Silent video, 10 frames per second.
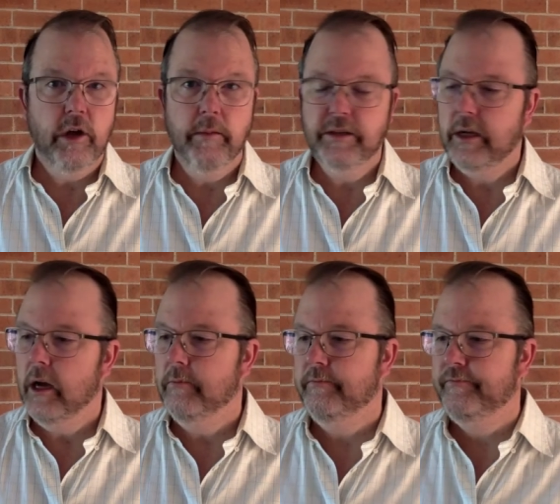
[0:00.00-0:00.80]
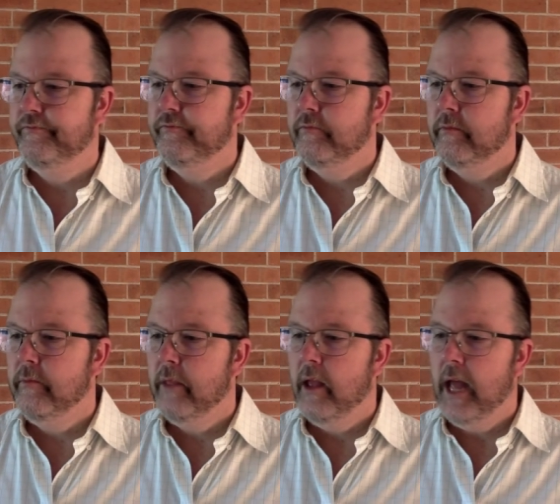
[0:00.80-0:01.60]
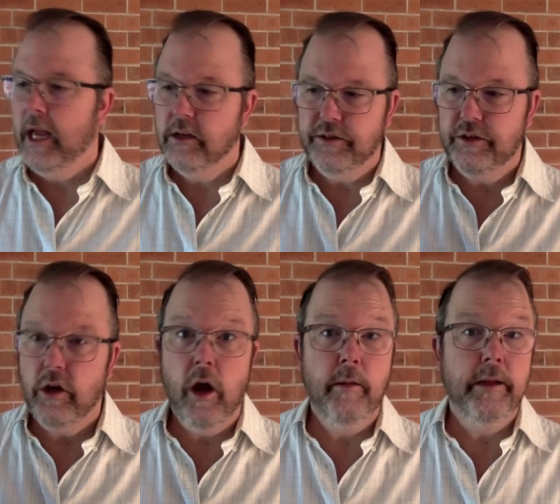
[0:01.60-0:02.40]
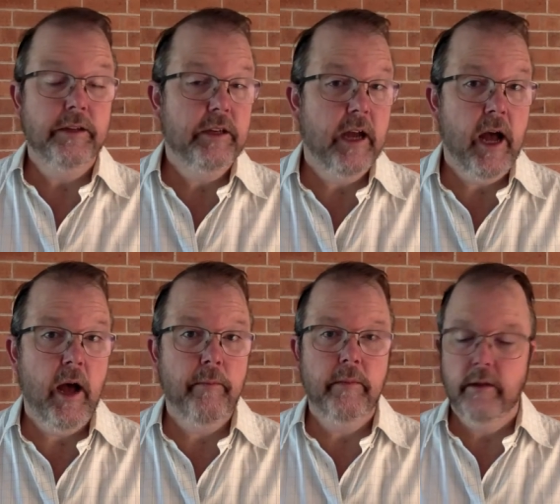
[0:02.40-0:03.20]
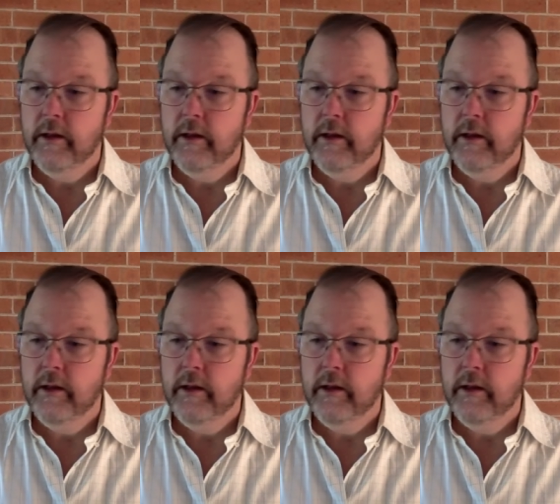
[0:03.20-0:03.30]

has come. And because the time has come,